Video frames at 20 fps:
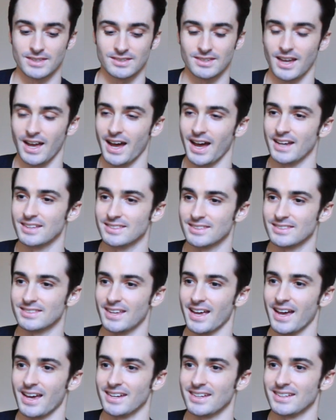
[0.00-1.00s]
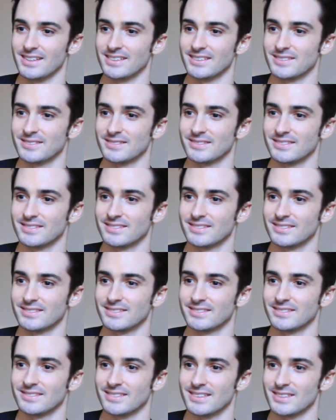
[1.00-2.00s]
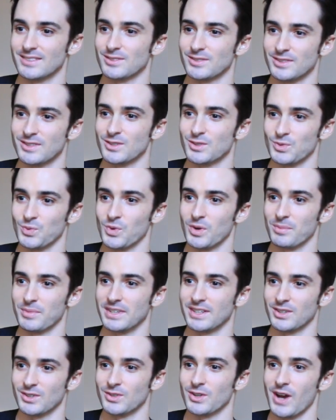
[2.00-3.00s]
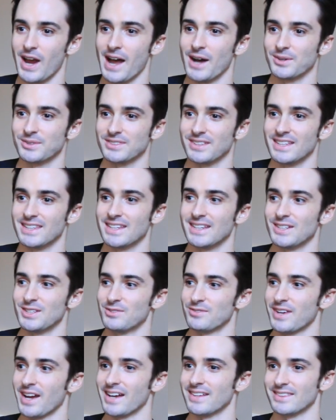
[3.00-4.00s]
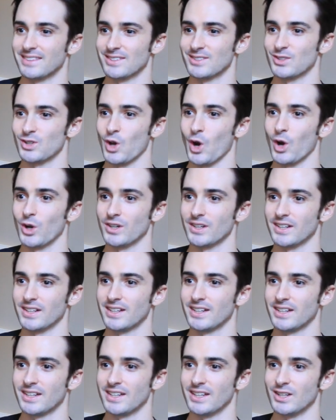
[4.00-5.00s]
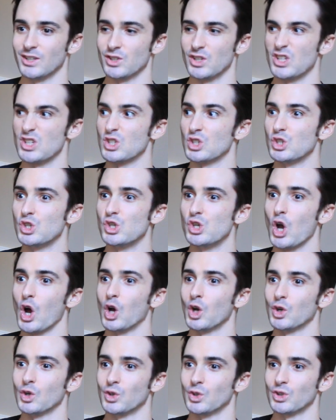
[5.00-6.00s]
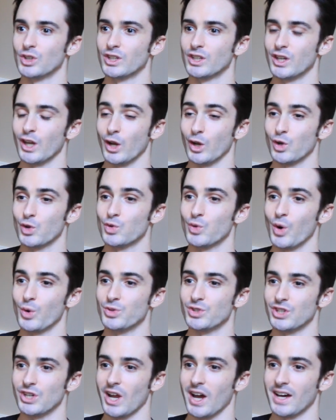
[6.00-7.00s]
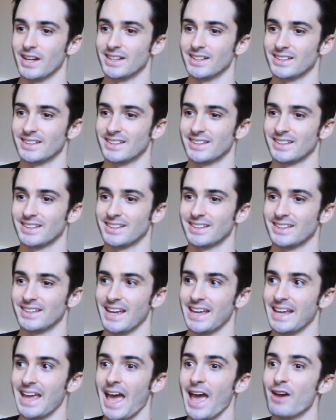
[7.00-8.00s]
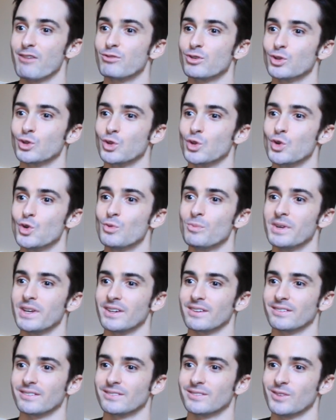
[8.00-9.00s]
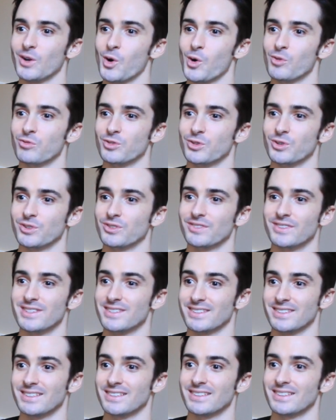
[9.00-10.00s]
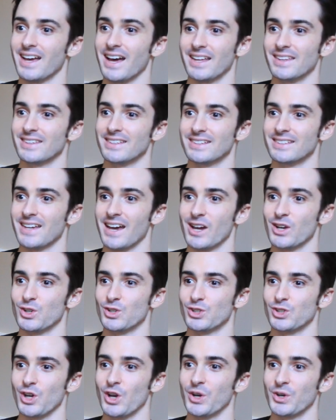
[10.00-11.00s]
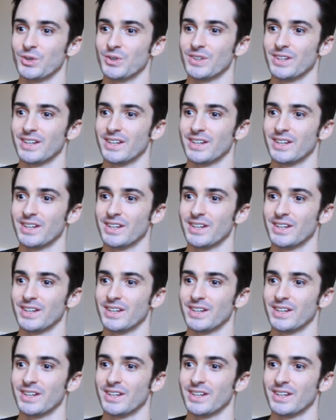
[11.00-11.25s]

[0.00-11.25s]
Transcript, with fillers: this high society, this this woman in the house, and then you've got this garden, this jungle encroaching on it, ever looming over this the entire show.